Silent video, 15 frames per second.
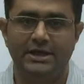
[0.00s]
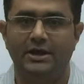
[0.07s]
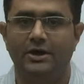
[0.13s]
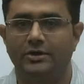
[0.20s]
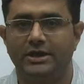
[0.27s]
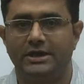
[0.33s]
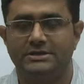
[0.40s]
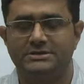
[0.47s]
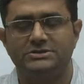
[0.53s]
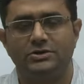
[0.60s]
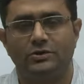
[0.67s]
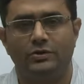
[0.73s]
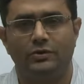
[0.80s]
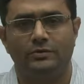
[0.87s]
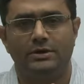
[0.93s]
Okay,
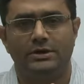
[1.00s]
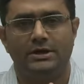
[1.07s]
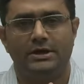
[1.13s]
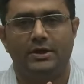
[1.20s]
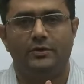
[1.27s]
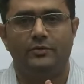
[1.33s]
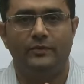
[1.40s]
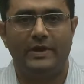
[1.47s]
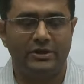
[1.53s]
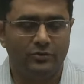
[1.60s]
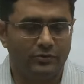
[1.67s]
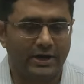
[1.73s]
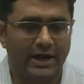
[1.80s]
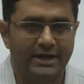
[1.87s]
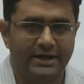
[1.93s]
so when you
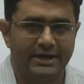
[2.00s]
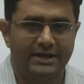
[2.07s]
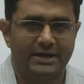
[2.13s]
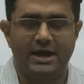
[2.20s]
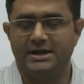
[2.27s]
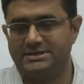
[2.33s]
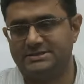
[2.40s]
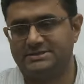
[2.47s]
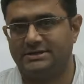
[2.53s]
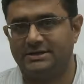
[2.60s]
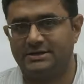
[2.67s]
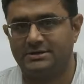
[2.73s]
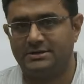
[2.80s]
write an answer,